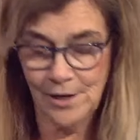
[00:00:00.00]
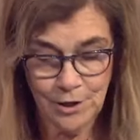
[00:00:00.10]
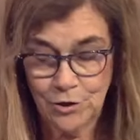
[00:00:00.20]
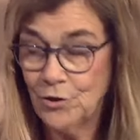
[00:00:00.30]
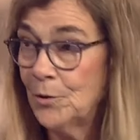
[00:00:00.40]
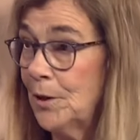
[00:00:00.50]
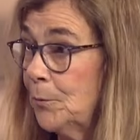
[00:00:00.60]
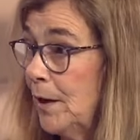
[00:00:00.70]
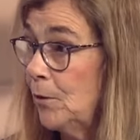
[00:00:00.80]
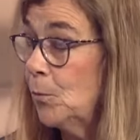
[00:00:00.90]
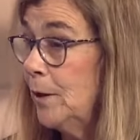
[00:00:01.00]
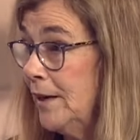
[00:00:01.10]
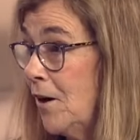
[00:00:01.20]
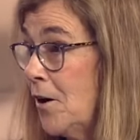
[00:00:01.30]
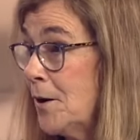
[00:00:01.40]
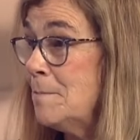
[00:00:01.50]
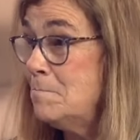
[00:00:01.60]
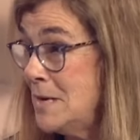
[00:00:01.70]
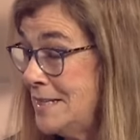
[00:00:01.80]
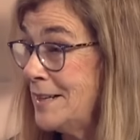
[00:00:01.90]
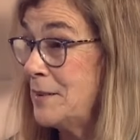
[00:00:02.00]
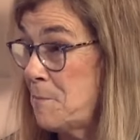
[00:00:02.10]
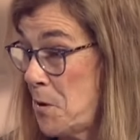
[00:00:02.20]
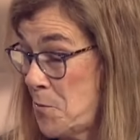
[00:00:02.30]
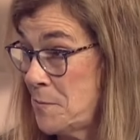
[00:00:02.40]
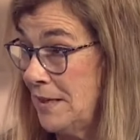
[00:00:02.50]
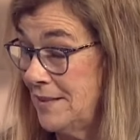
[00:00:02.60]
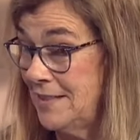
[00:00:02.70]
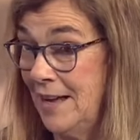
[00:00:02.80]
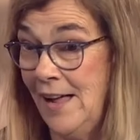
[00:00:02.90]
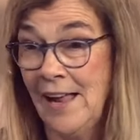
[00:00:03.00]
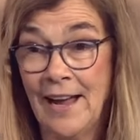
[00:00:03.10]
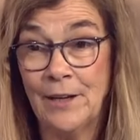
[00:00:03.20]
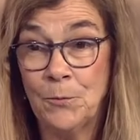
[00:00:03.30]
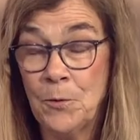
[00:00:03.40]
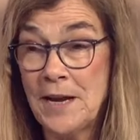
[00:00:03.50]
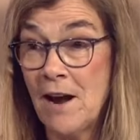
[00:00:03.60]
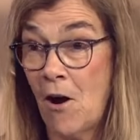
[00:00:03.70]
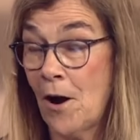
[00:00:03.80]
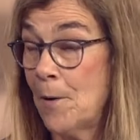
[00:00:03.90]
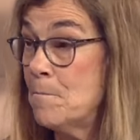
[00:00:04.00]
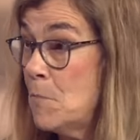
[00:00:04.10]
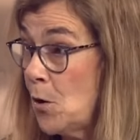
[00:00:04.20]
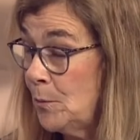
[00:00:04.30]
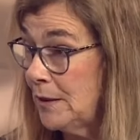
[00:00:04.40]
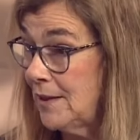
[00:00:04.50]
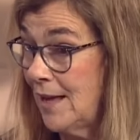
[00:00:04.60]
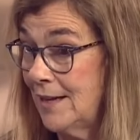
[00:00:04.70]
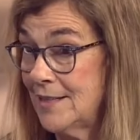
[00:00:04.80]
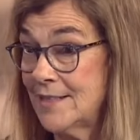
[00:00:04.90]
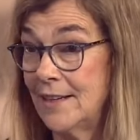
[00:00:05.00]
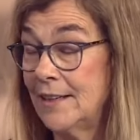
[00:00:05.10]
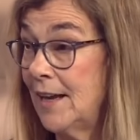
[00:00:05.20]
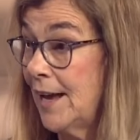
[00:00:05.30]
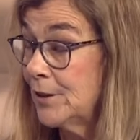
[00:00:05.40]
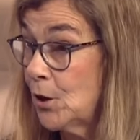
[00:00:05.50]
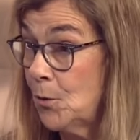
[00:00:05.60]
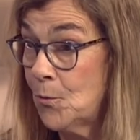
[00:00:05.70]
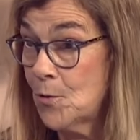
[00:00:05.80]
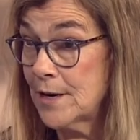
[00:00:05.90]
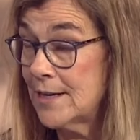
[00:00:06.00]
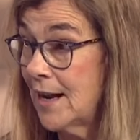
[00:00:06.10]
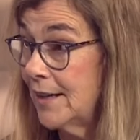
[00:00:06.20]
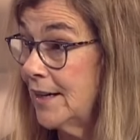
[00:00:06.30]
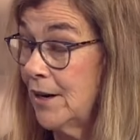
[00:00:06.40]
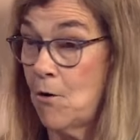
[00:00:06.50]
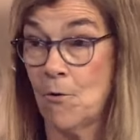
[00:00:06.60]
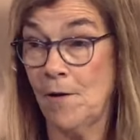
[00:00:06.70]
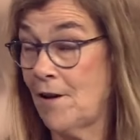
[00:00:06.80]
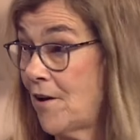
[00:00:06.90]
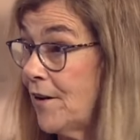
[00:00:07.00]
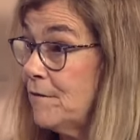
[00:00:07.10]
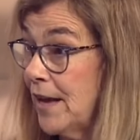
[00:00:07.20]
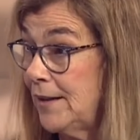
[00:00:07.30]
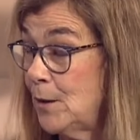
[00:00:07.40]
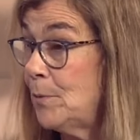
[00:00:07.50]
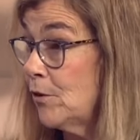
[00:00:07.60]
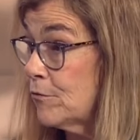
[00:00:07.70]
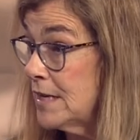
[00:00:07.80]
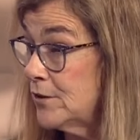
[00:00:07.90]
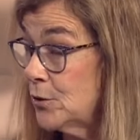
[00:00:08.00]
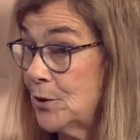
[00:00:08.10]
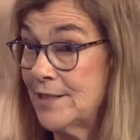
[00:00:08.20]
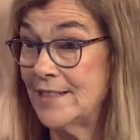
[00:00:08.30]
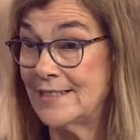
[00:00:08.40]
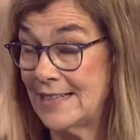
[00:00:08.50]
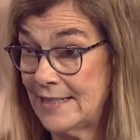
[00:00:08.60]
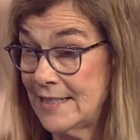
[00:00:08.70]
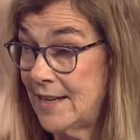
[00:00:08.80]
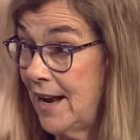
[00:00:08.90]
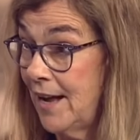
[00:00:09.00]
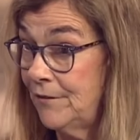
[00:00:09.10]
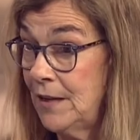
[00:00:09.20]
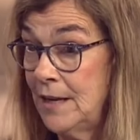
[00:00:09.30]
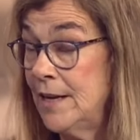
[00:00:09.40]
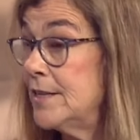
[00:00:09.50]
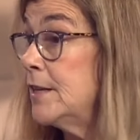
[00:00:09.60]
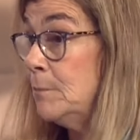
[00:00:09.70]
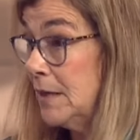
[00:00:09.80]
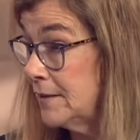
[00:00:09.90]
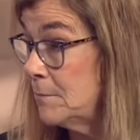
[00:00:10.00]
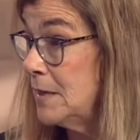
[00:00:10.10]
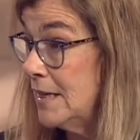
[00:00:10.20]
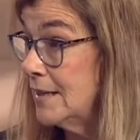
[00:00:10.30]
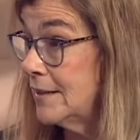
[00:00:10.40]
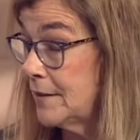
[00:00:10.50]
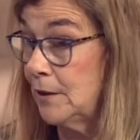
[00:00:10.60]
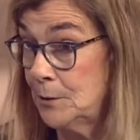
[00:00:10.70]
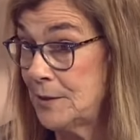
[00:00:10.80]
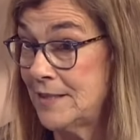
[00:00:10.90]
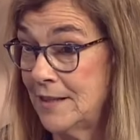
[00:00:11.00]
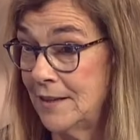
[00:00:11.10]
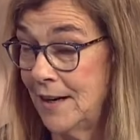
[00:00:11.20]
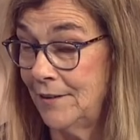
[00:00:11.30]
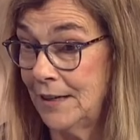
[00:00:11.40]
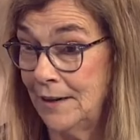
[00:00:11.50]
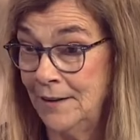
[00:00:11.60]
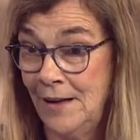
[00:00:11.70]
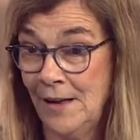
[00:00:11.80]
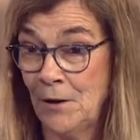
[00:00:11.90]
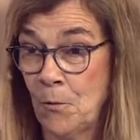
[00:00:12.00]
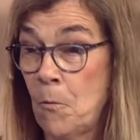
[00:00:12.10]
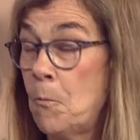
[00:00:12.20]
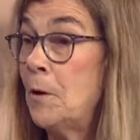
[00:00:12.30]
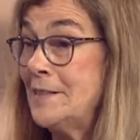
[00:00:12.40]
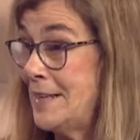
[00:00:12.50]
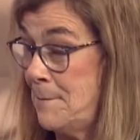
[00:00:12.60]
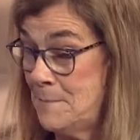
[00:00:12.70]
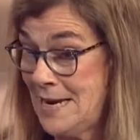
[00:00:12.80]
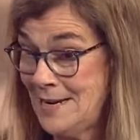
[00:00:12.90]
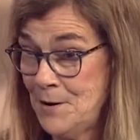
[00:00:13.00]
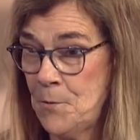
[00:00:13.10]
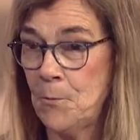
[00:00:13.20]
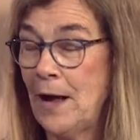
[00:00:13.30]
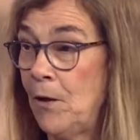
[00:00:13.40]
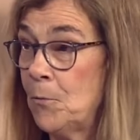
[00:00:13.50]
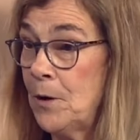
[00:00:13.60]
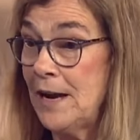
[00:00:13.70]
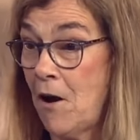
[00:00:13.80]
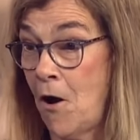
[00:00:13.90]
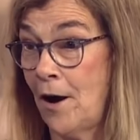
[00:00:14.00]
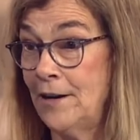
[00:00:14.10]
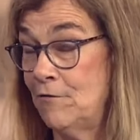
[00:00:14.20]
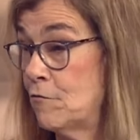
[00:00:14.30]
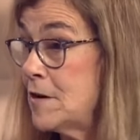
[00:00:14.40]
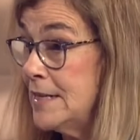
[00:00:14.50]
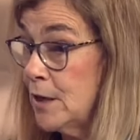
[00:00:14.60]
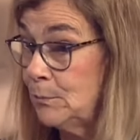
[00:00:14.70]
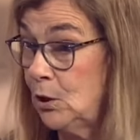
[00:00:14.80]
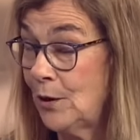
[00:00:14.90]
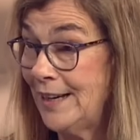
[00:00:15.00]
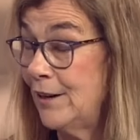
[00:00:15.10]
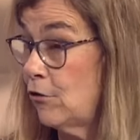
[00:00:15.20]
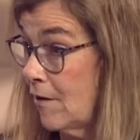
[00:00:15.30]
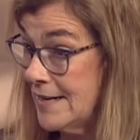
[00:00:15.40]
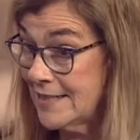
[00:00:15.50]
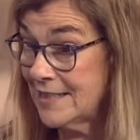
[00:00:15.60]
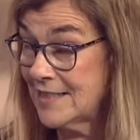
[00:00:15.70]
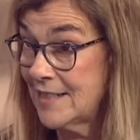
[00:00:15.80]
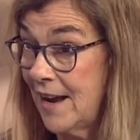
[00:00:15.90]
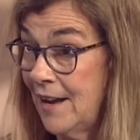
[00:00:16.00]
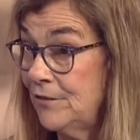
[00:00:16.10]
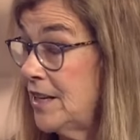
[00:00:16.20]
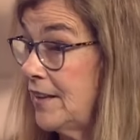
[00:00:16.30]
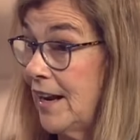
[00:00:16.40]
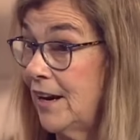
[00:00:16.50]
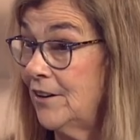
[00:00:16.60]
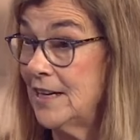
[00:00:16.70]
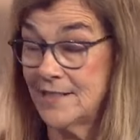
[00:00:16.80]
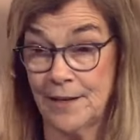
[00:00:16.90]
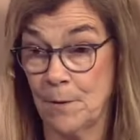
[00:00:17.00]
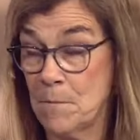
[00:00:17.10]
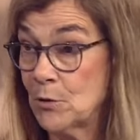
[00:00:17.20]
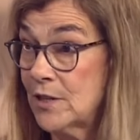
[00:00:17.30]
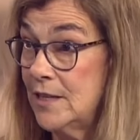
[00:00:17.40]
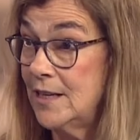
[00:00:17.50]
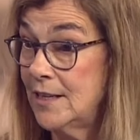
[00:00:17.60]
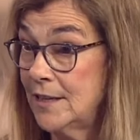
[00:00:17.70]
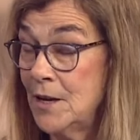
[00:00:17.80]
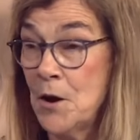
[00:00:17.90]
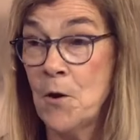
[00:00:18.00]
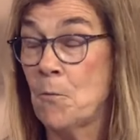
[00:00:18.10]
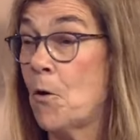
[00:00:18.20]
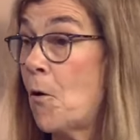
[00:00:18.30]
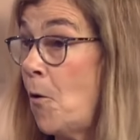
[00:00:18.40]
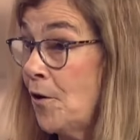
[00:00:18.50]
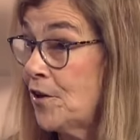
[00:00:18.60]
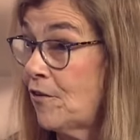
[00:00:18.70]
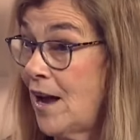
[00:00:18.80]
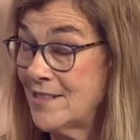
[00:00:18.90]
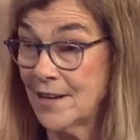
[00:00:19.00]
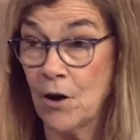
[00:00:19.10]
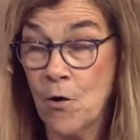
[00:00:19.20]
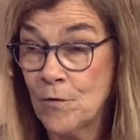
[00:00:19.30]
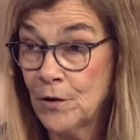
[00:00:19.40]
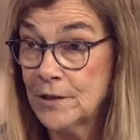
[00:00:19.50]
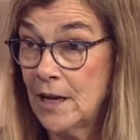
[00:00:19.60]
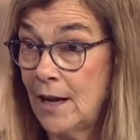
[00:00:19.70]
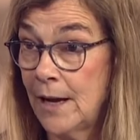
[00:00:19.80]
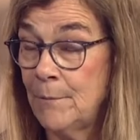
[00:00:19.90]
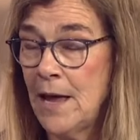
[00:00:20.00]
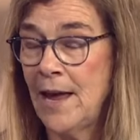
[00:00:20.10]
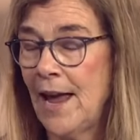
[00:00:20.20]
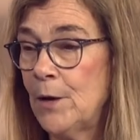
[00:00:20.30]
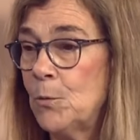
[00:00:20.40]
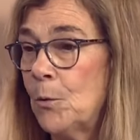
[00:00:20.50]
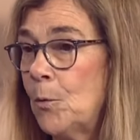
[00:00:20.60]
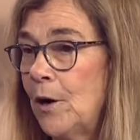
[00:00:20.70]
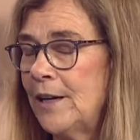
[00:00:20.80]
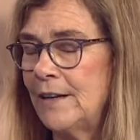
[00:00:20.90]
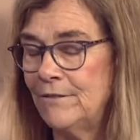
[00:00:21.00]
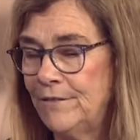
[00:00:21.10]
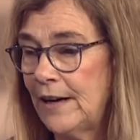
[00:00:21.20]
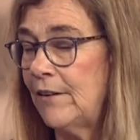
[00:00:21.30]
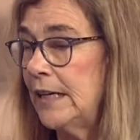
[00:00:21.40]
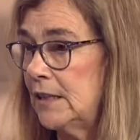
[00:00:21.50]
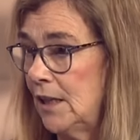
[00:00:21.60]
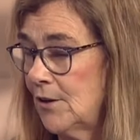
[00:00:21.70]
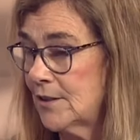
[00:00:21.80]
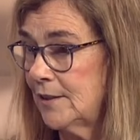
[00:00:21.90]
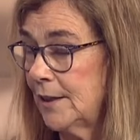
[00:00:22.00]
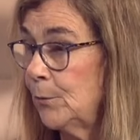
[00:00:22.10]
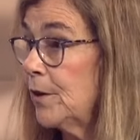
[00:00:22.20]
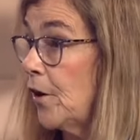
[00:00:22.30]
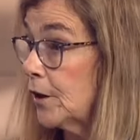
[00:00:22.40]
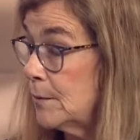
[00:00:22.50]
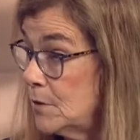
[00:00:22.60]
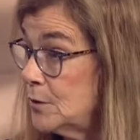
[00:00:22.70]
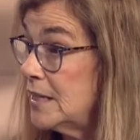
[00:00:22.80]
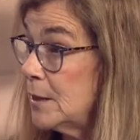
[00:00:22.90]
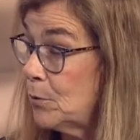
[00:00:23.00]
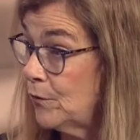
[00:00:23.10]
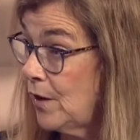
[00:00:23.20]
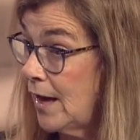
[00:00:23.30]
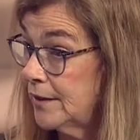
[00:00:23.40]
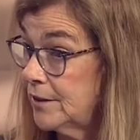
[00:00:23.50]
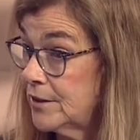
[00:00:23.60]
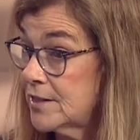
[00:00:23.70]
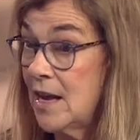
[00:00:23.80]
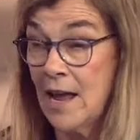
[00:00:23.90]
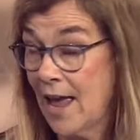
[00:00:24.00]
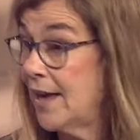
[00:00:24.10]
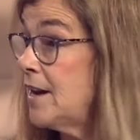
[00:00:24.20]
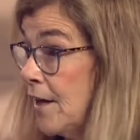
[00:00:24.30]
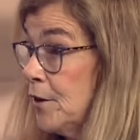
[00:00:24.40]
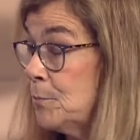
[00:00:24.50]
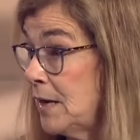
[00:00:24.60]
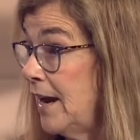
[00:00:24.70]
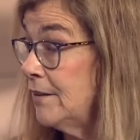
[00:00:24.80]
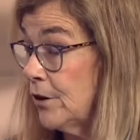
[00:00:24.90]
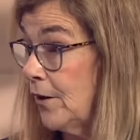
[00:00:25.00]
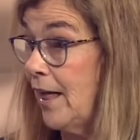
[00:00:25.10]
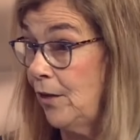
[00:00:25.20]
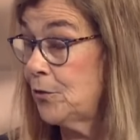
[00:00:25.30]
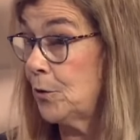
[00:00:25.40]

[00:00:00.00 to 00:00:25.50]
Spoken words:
Sure. Well, we are meeting the moment and we are mobilizing and coordinating all our available resources and staff to meet the need in the Lewiston area. What does that mean? Well, we are redeploying crisis staff to the areas that are most needed. We're authorizing overtime, and we're working very closely with our community providers and other behavioral health